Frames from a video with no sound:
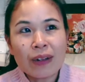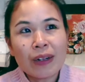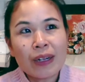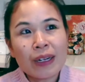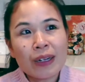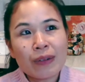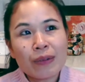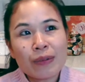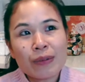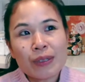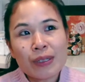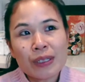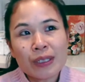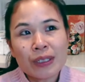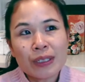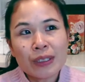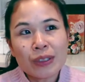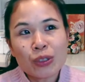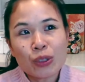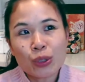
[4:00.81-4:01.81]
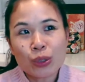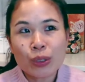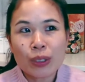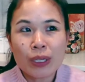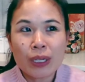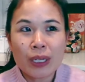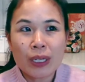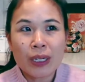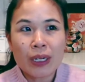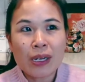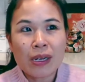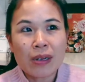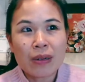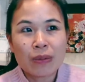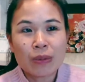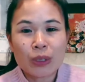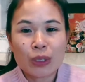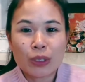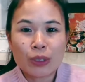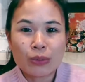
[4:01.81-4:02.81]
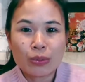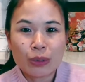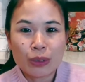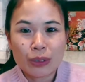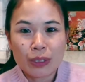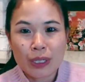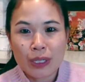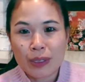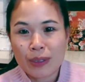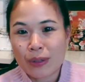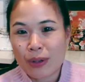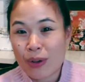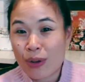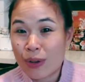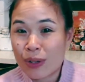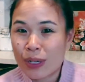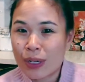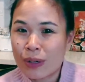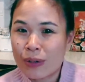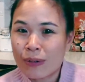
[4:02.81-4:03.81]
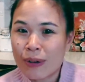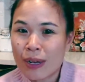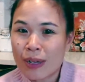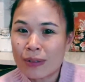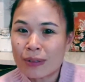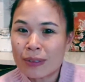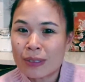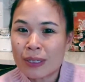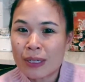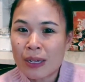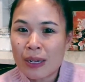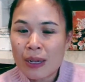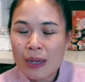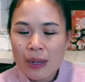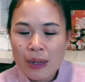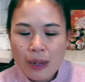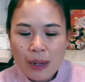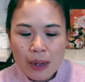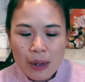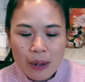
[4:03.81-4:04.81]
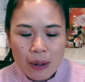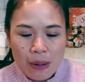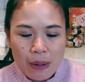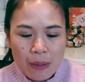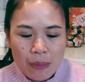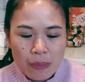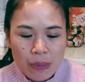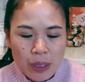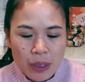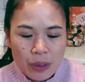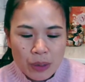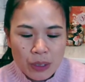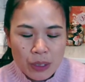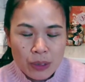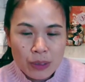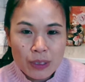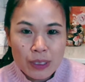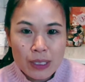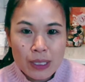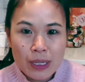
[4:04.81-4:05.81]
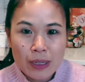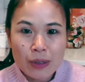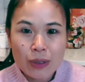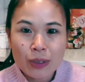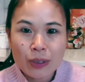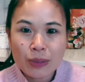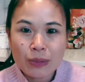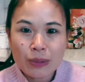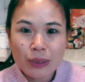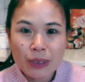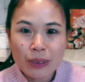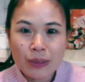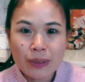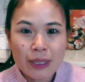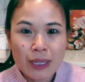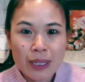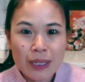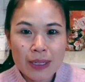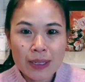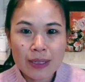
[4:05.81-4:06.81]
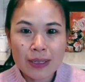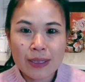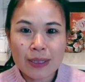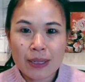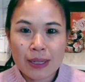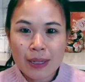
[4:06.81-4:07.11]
I would enjoy cold brew teas all year round. You'll notice that cold brew is